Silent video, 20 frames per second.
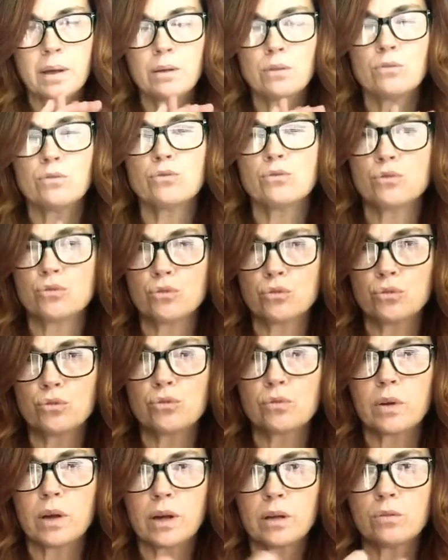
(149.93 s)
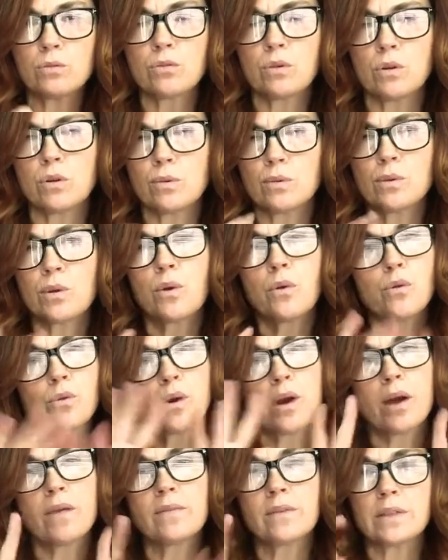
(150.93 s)
It's a few more eyelashes in
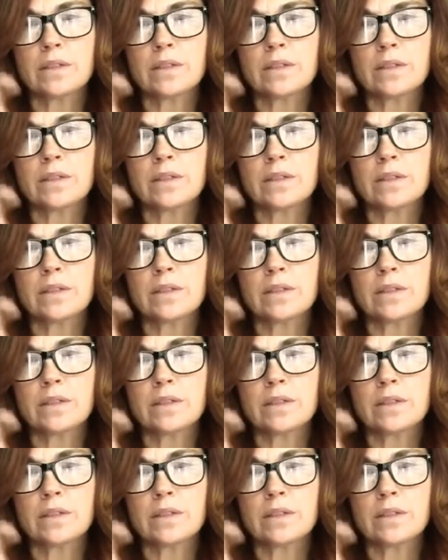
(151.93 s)
here